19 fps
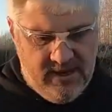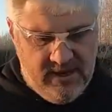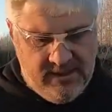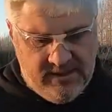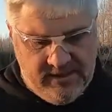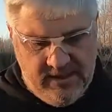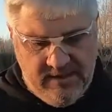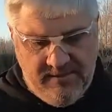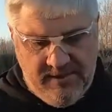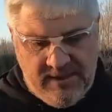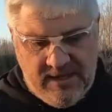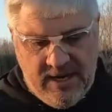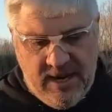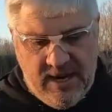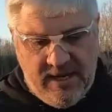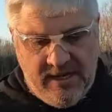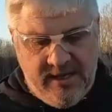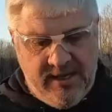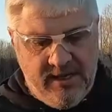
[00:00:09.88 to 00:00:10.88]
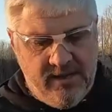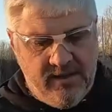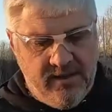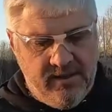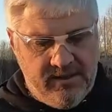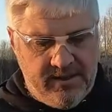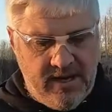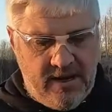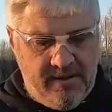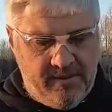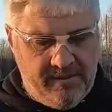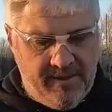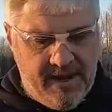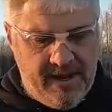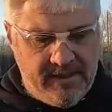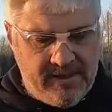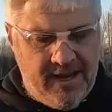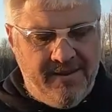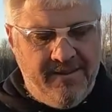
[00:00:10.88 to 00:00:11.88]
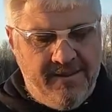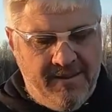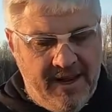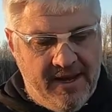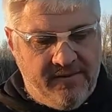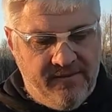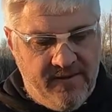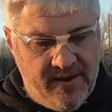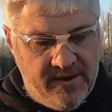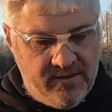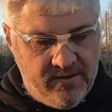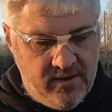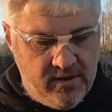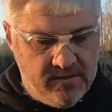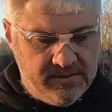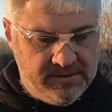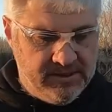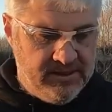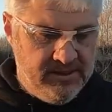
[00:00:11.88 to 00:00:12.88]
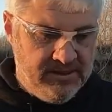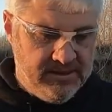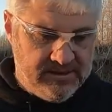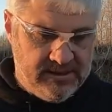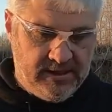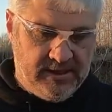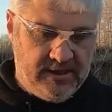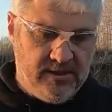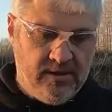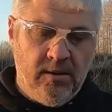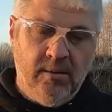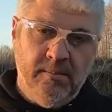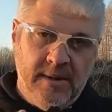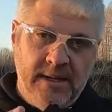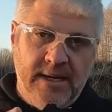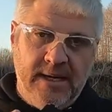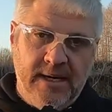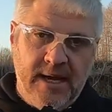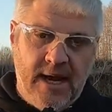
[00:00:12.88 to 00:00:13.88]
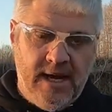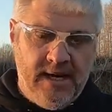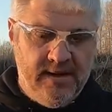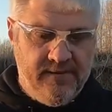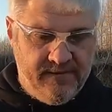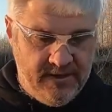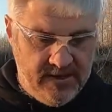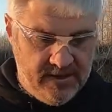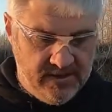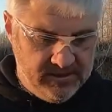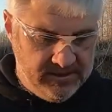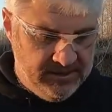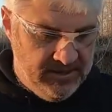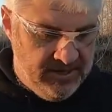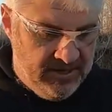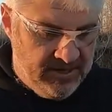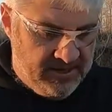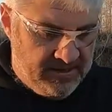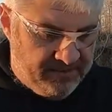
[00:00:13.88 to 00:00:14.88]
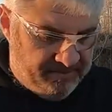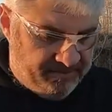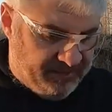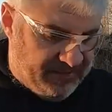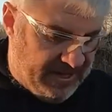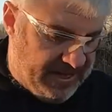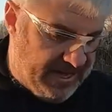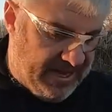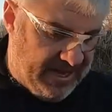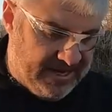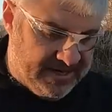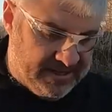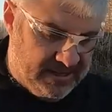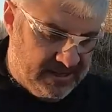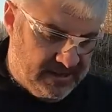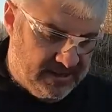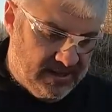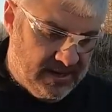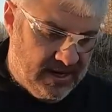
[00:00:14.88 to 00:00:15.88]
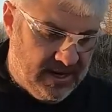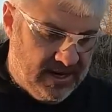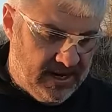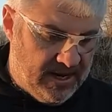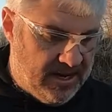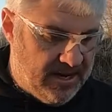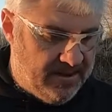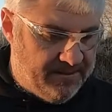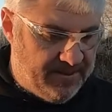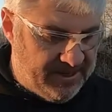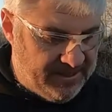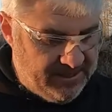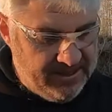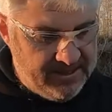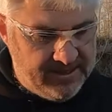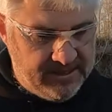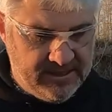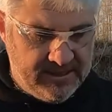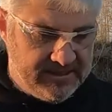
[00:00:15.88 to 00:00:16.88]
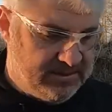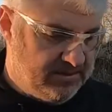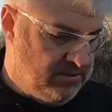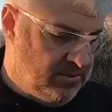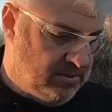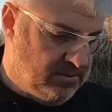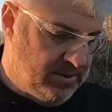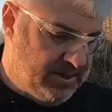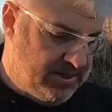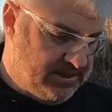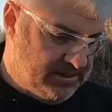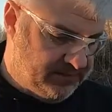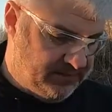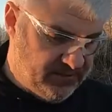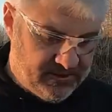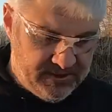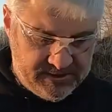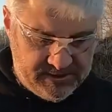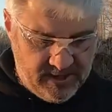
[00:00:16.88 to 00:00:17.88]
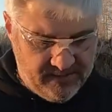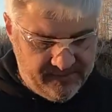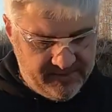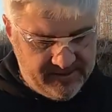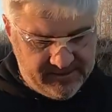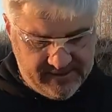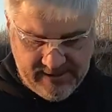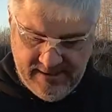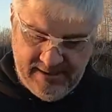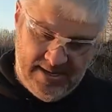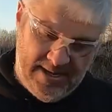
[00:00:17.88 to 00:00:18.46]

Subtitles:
DB9 here, Diamondback Firearms. It's like a little mini 9 of theirs. And I needed to get some more range footage of it.